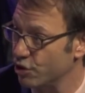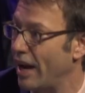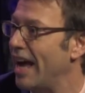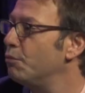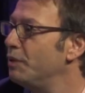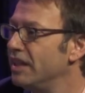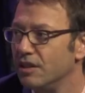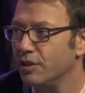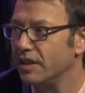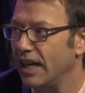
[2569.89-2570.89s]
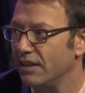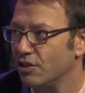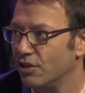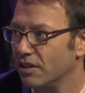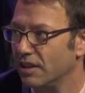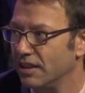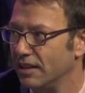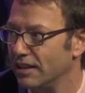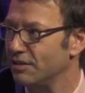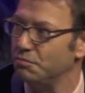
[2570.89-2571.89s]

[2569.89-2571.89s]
So how do we deal with that internally? Like, because